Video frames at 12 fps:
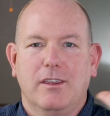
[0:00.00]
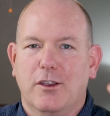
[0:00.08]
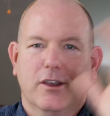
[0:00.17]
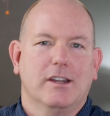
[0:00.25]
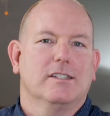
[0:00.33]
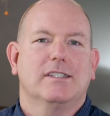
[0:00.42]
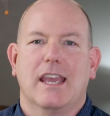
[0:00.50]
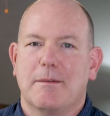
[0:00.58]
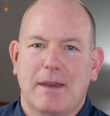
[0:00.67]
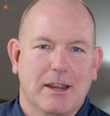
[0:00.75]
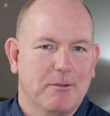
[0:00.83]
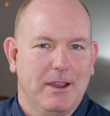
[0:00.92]
you're going to say
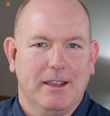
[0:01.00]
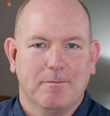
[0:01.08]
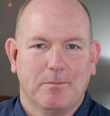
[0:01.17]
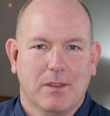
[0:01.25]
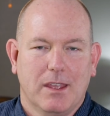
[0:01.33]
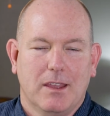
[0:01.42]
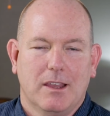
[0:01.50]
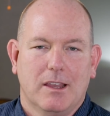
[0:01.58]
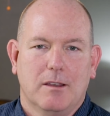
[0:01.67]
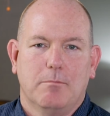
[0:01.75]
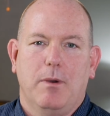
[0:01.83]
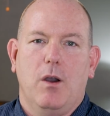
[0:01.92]
them anyway.
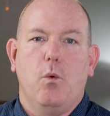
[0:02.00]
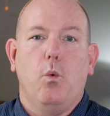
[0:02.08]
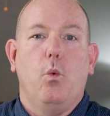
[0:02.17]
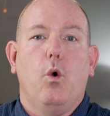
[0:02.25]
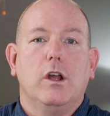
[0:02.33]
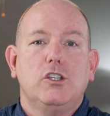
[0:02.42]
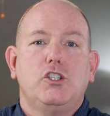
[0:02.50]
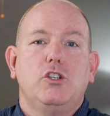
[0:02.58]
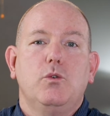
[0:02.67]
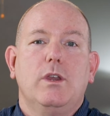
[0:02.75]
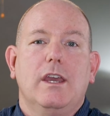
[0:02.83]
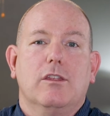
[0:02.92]
But once
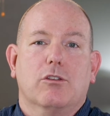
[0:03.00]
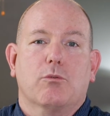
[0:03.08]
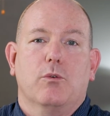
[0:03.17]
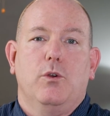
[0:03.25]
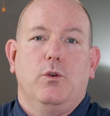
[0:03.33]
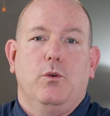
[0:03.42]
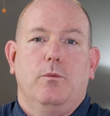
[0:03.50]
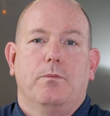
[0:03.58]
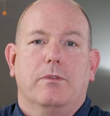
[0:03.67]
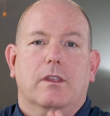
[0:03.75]
you get through